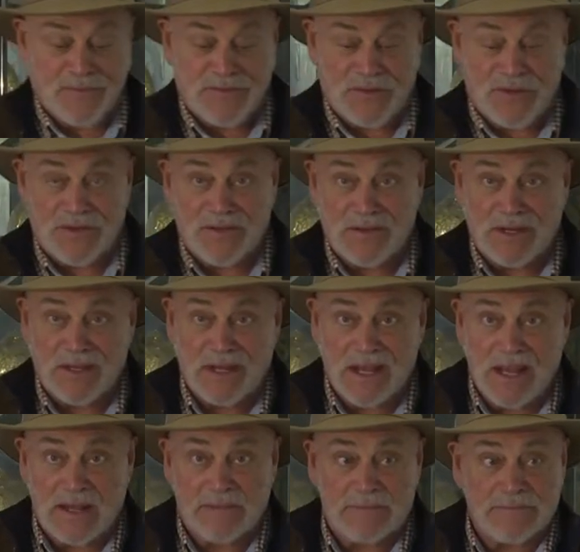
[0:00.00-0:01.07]
So you didn't
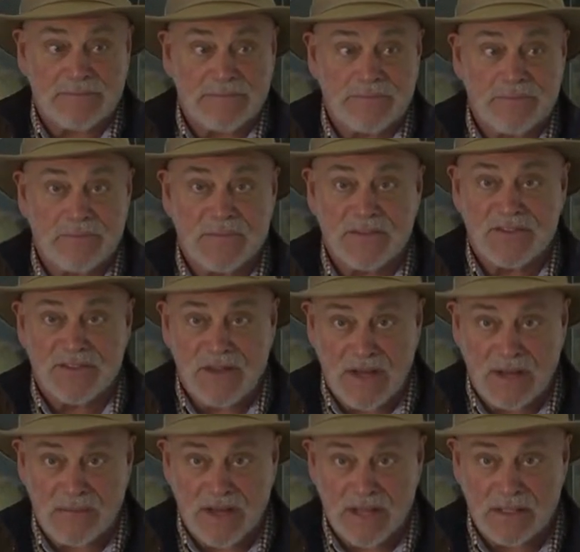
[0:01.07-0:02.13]
get
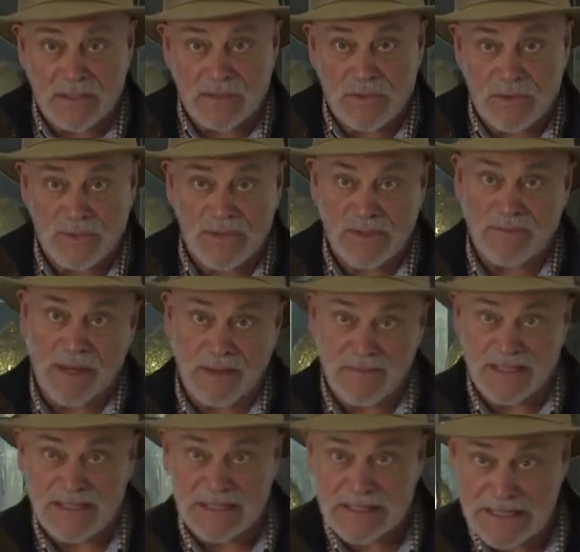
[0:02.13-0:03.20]
stung by a scorpion that might
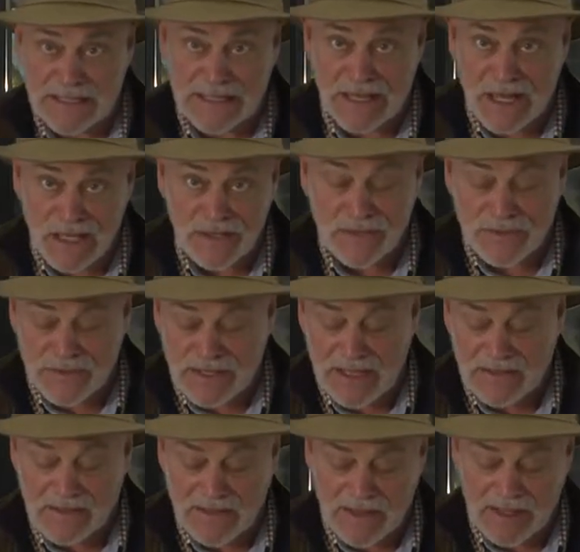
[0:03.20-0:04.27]
be sitting
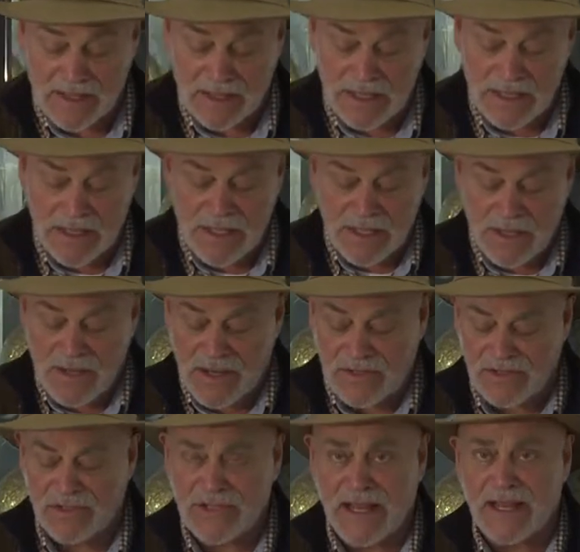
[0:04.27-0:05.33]
underneath the thing. You
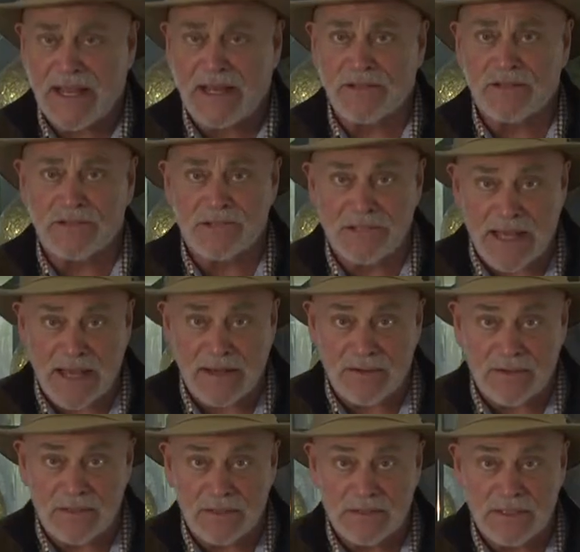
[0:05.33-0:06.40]
had to shake out your
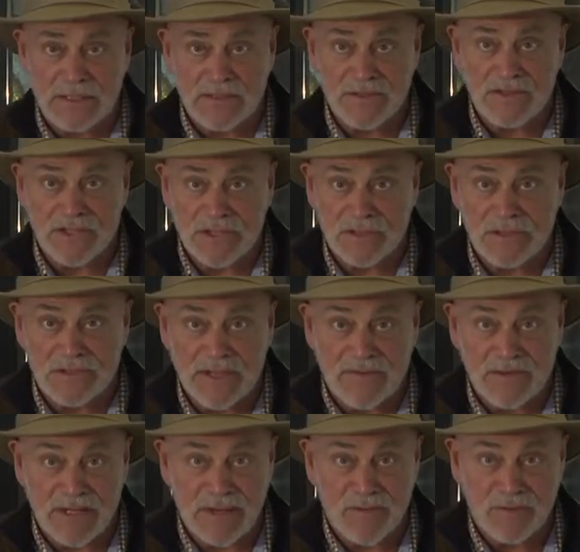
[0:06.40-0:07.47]
sandals and shoes
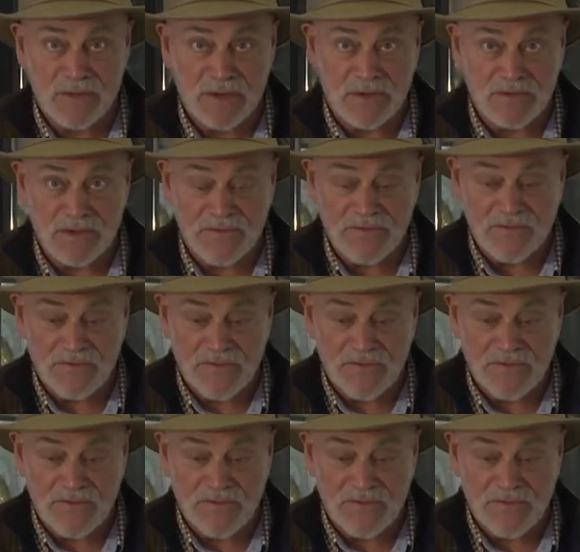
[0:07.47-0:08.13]
every time you put on your